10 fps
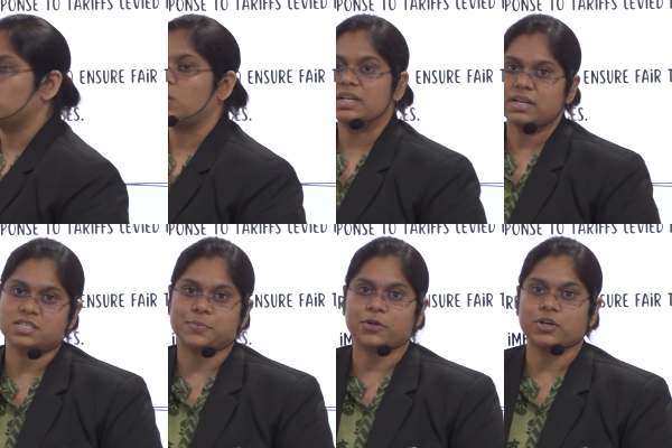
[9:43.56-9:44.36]
what are
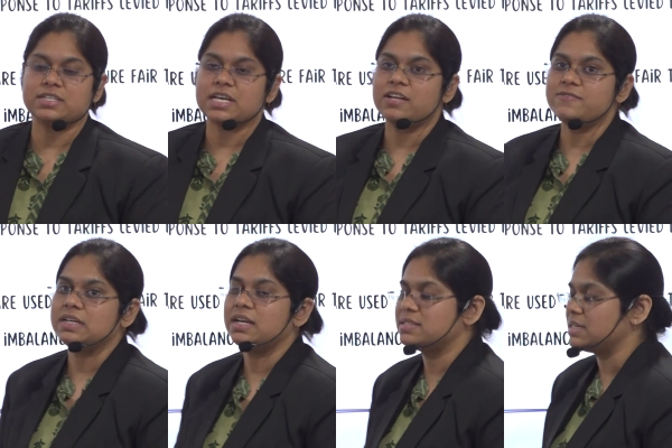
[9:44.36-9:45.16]
reciprocal tariffs?
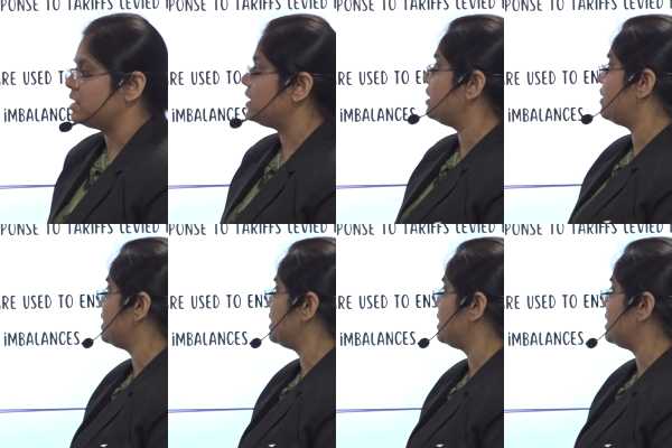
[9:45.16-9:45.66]
Let's see the clear